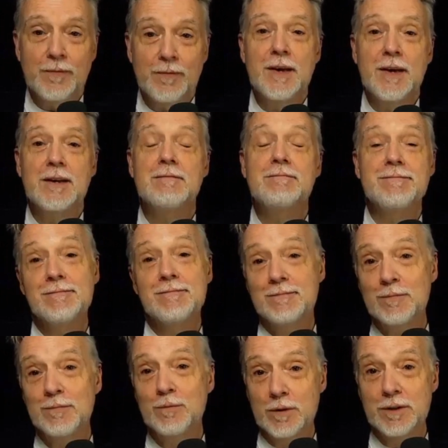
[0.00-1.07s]
then
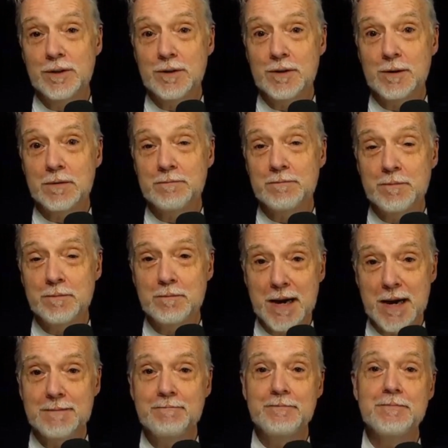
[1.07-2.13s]
we're in trouble.
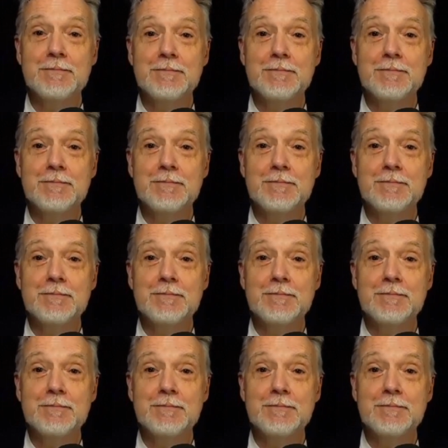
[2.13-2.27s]
But